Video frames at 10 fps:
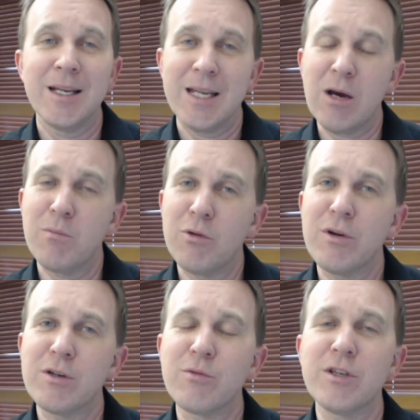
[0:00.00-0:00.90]
now
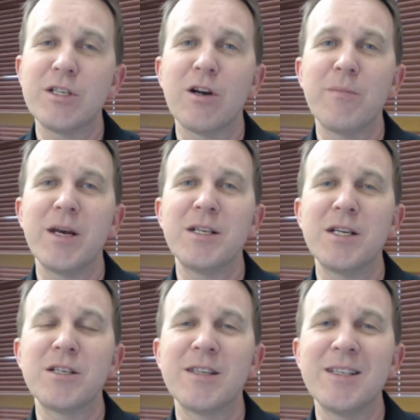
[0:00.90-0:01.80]
employers really started paying
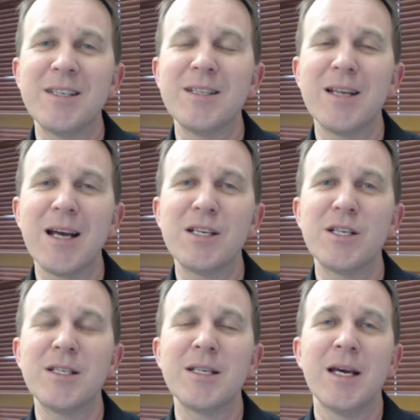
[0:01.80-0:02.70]
attention that this is not
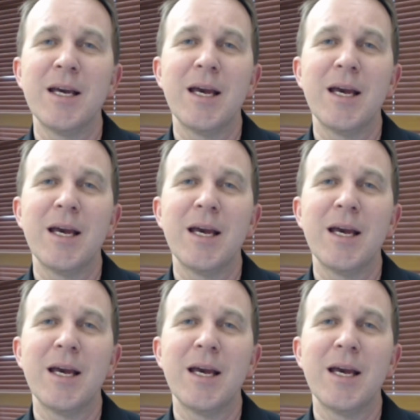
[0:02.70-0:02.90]
just